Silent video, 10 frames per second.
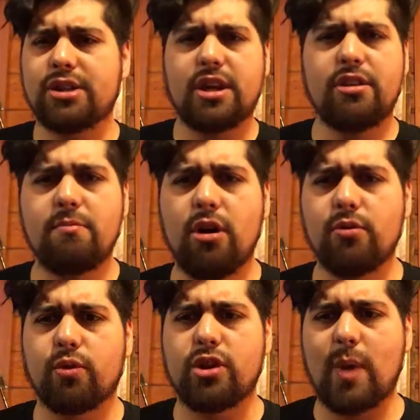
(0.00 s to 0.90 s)
another
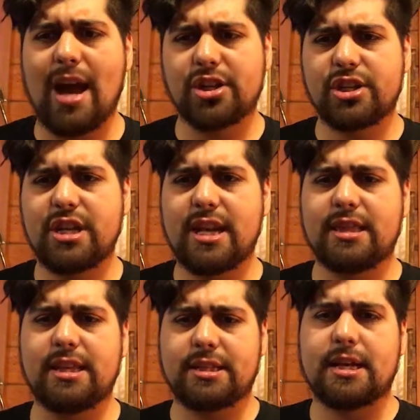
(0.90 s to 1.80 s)
mode where you actually
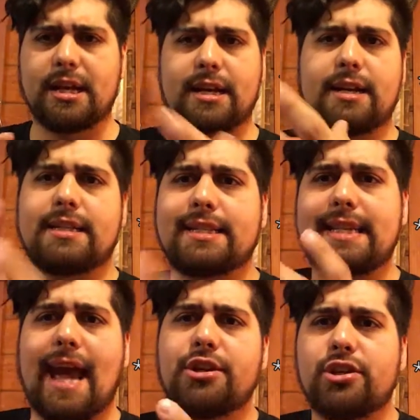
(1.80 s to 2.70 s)
get this
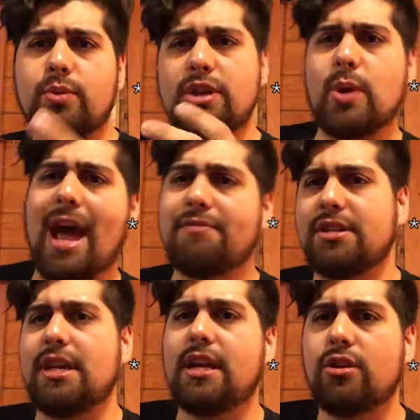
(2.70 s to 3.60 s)
statue and you have to
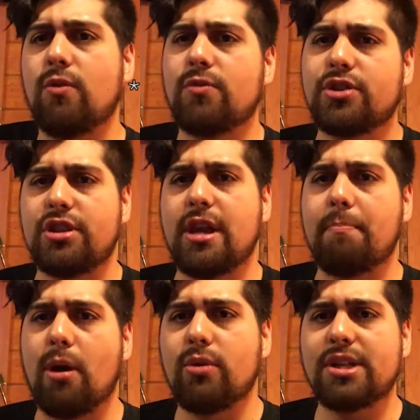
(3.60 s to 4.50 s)
take it over to the
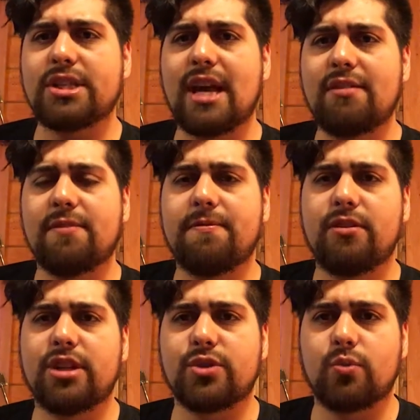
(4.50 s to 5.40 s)
opponent's side of the
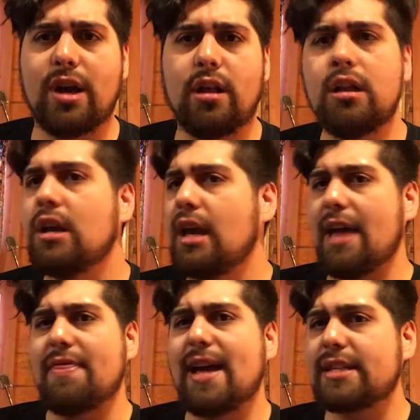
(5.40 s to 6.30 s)
field as well,
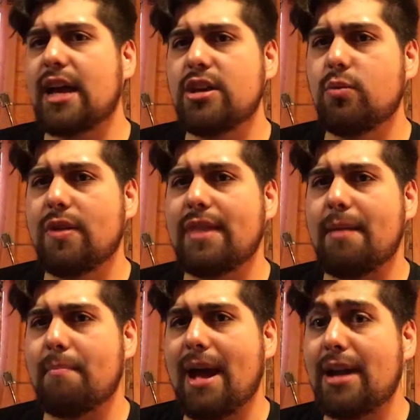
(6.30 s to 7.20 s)
and that's how you win
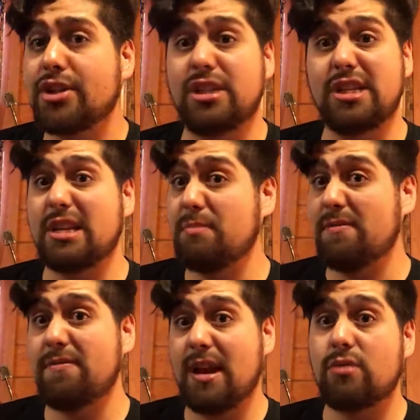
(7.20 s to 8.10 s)
that match. These can be
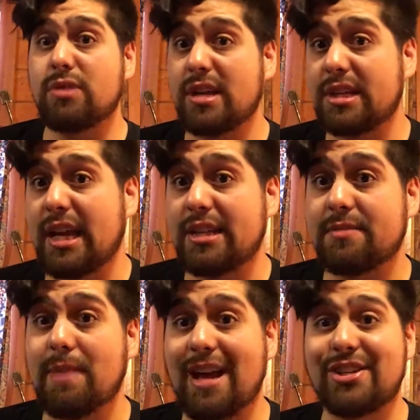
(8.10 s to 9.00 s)
very
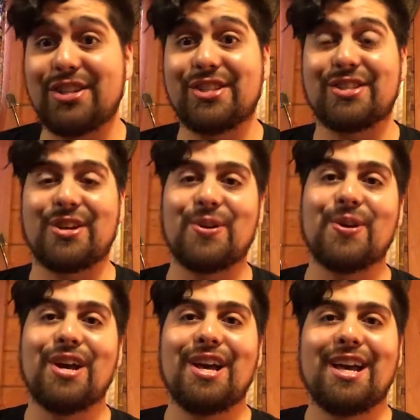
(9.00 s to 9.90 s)
intense matches, so
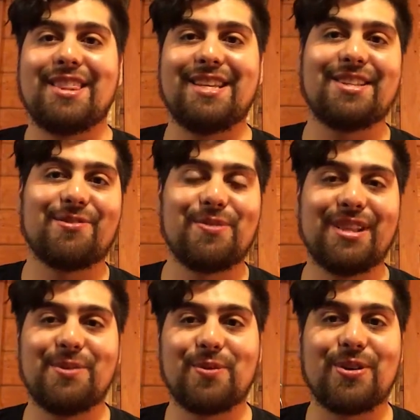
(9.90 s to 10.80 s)
these are
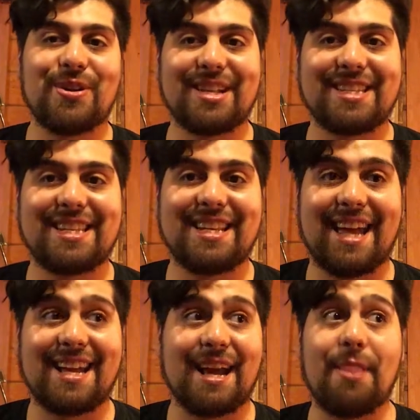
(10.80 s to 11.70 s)
really where you can see
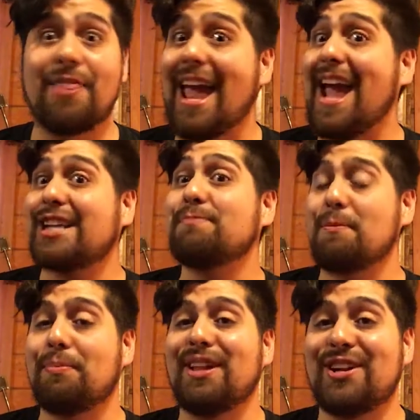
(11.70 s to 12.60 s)
like the
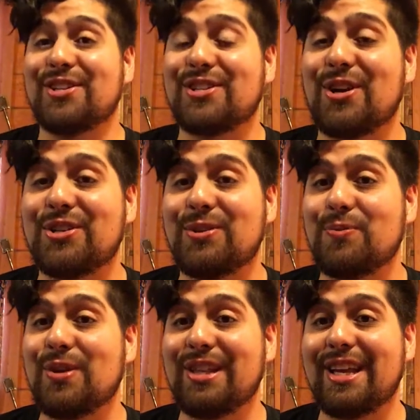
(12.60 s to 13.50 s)
expert players start to
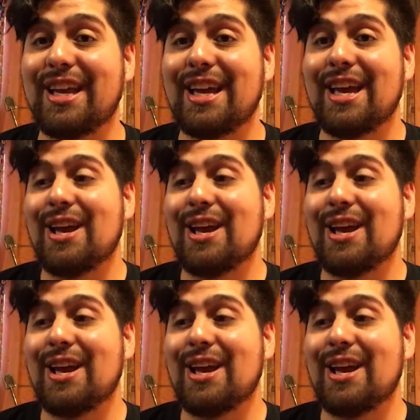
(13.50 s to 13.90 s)
really